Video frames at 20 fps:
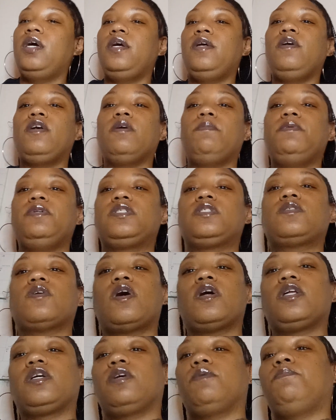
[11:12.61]
You could be
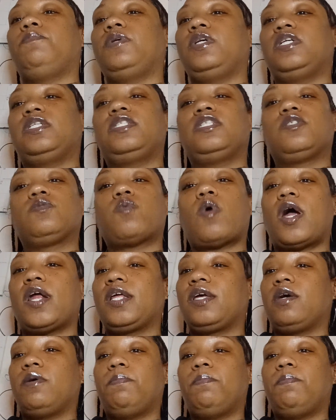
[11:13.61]
starting a business, writing